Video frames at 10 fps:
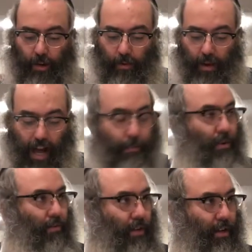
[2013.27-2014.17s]
But what
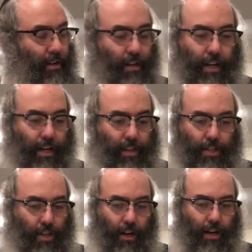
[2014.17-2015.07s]
happened over here, they
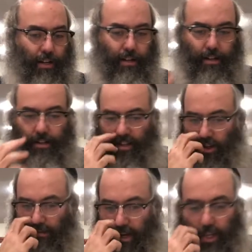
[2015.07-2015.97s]
saw the
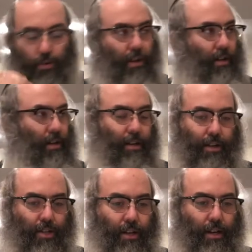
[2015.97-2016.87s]
tremendous Ruach
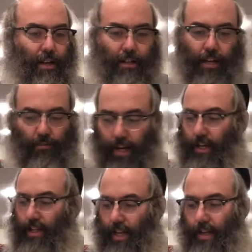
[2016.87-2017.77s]
HaKodesh, that right
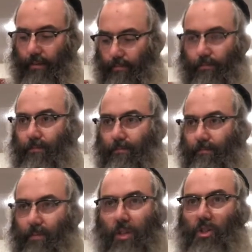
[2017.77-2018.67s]
at that
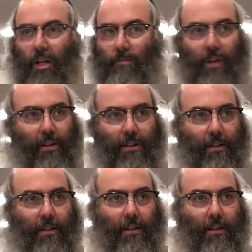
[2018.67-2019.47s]
little Shalom Zachar,